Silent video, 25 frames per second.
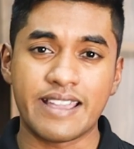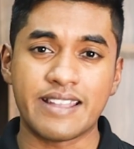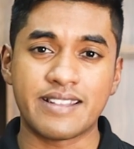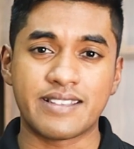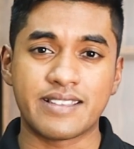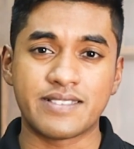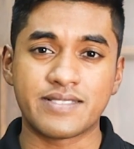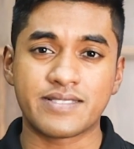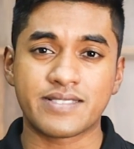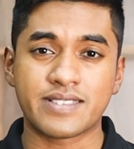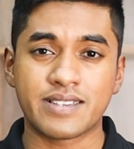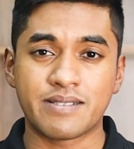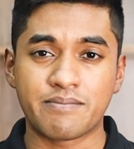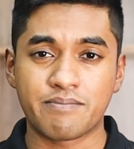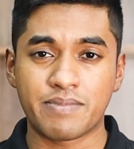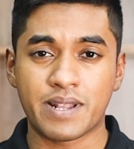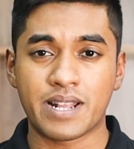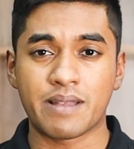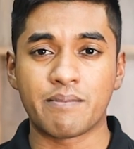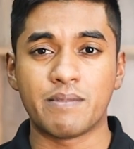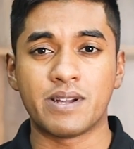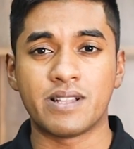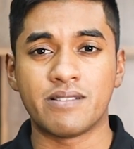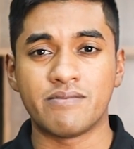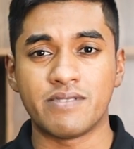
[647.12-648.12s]
it is
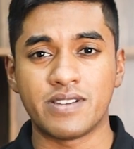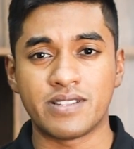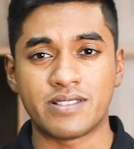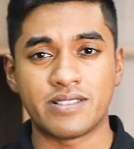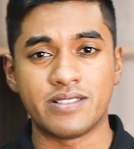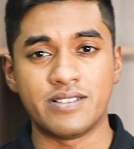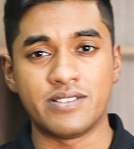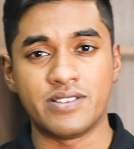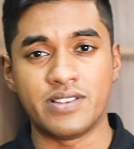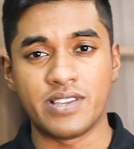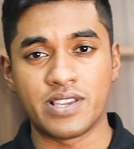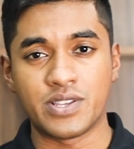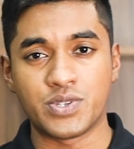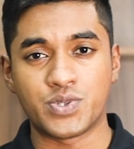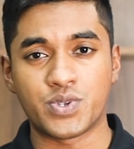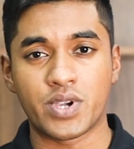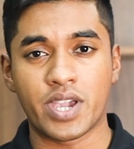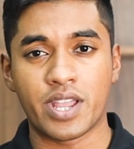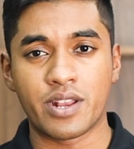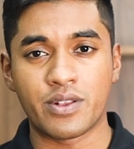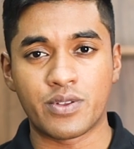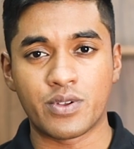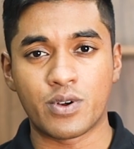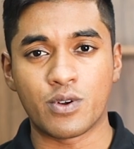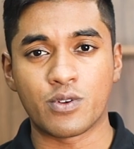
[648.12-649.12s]
compatible with D
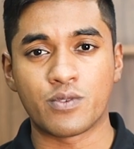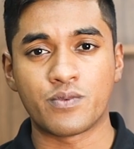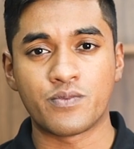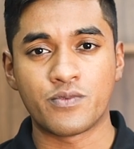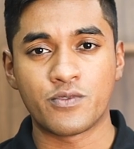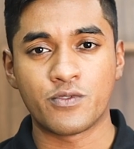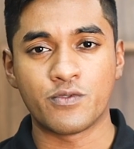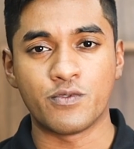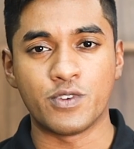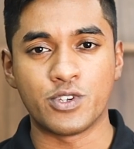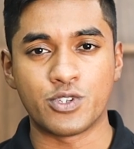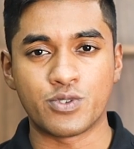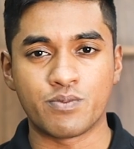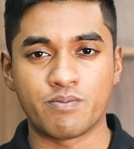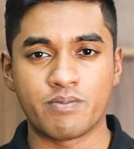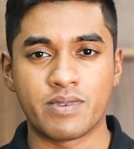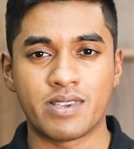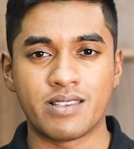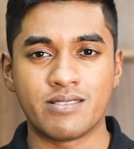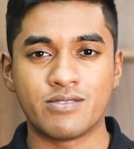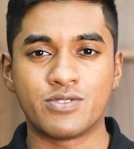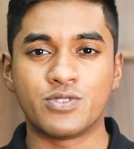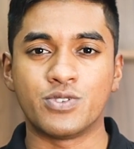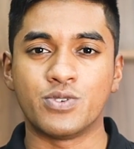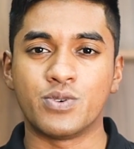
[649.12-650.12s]
J I Dock, which
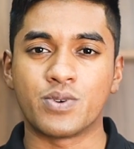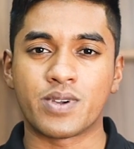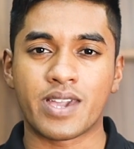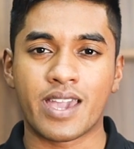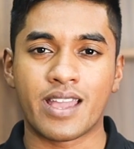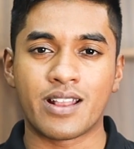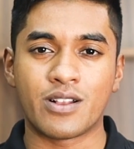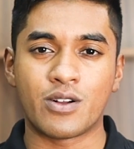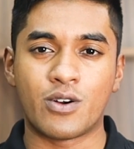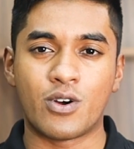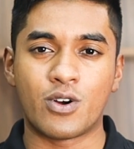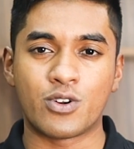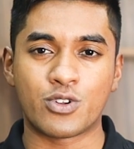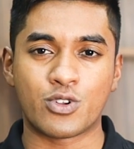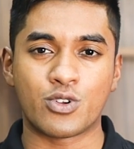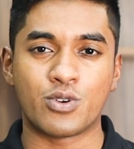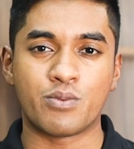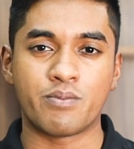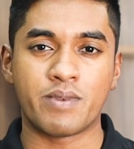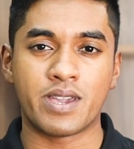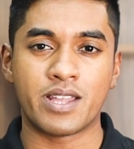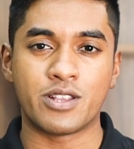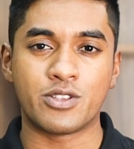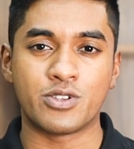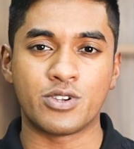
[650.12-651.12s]
means you can
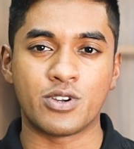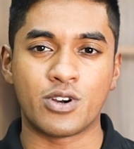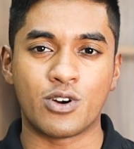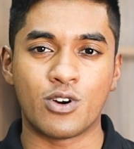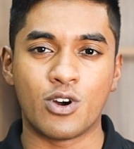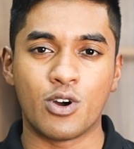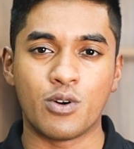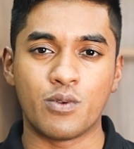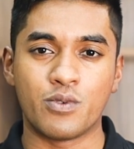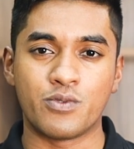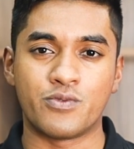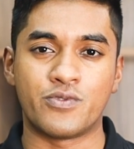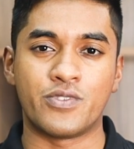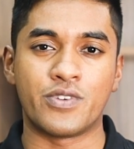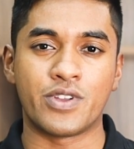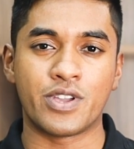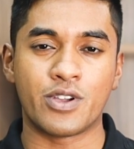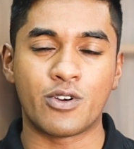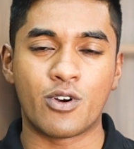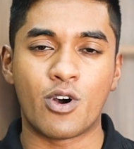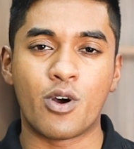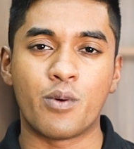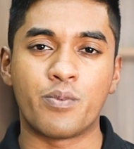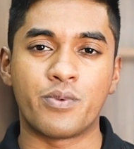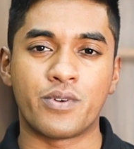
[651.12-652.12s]
automate your
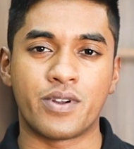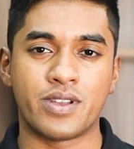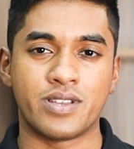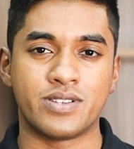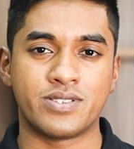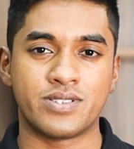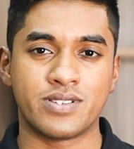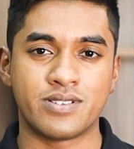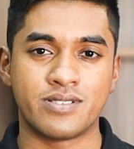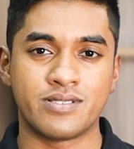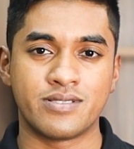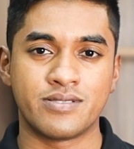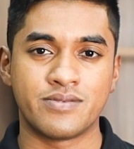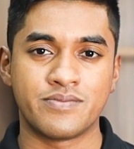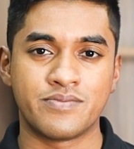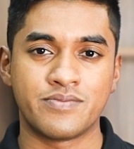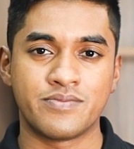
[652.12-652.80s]
every operation